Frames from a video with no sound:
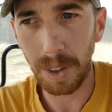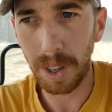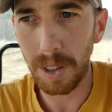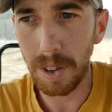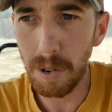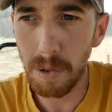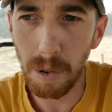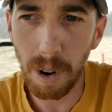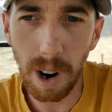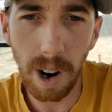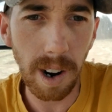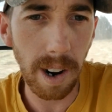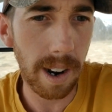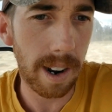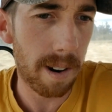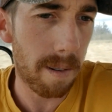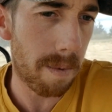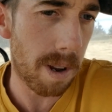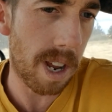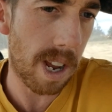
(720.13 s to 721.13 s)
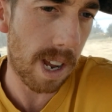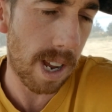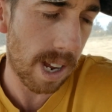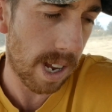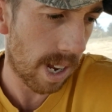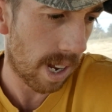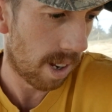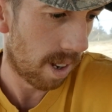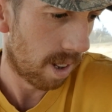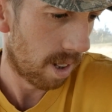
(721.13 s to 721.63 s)
You want to be
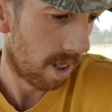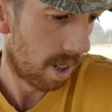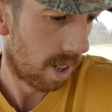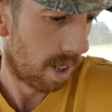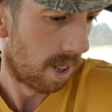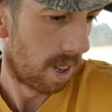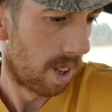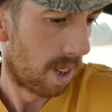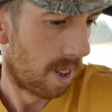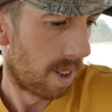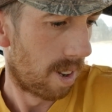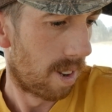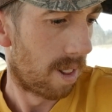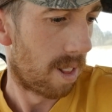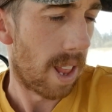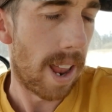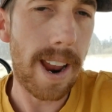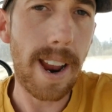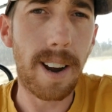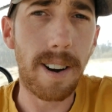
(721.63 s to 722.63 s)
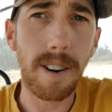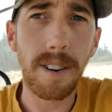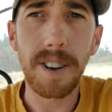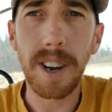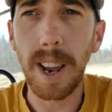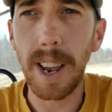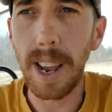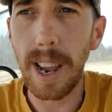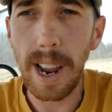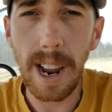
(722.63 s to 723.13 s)

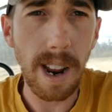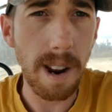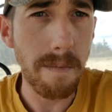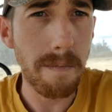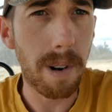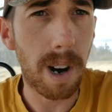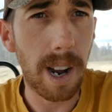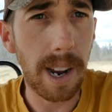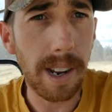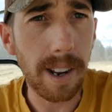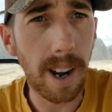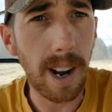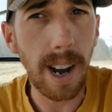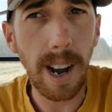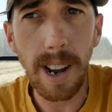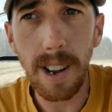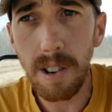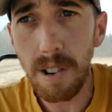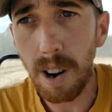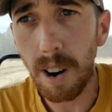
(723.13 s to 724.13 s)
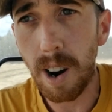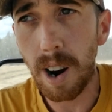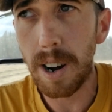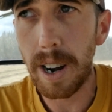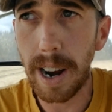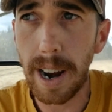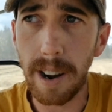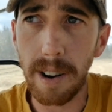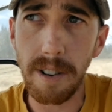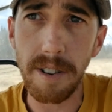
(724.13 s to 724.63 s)
entertained by guys trying to
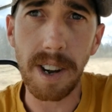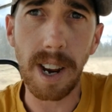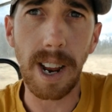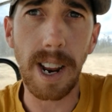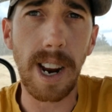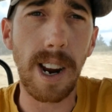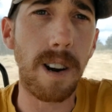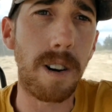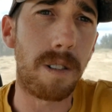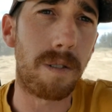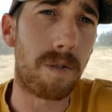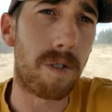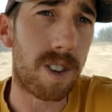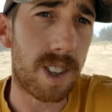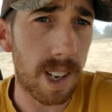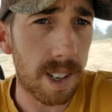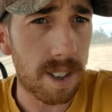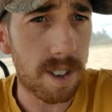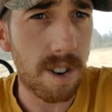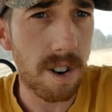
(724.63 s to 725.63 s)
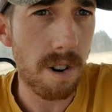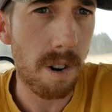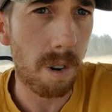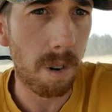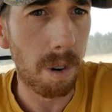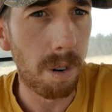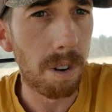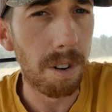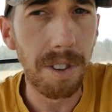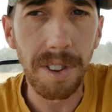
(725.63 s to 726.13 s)
entertain
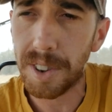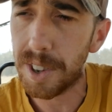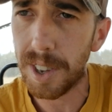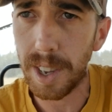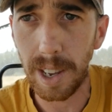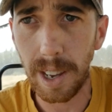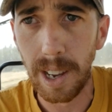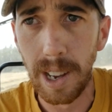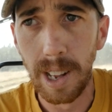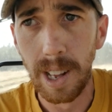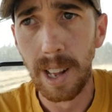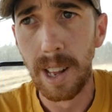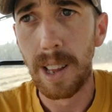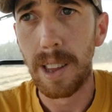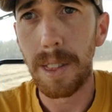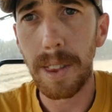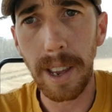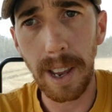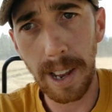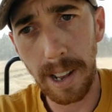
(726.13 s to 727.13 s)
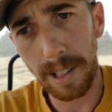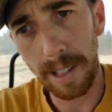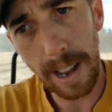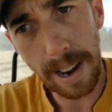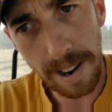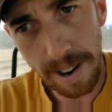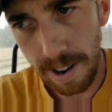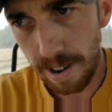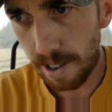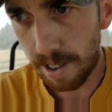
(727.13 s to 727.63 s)
6-year-olds, then let
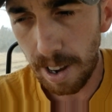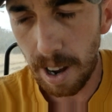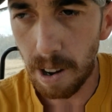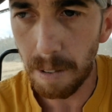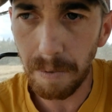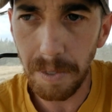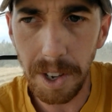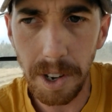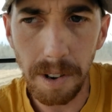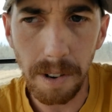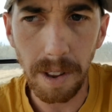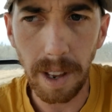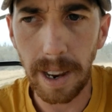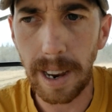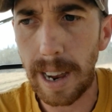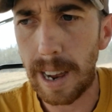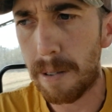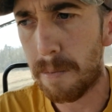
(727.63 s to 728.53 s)
yourself do that.